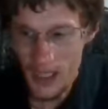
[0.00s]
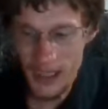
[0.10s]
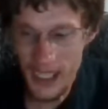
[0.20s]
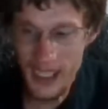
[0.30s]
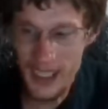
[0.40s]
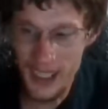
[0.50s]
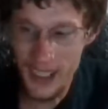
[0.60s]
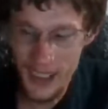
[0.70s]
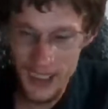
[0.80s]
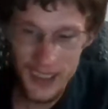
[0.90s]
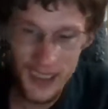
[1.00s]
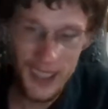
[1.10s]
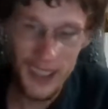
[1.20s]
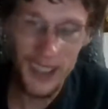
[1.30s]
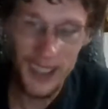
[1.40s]
Thank you
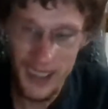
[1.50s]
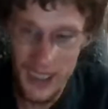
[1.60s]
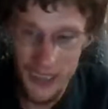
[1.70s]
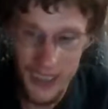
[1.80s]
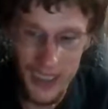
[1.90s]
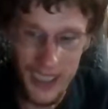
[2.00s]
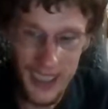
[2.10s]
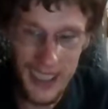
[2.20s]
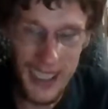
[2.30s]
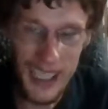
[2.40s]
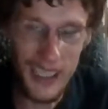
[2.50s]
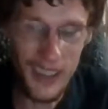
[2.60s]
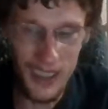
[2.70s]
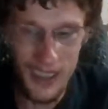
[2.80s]
for the nice cats.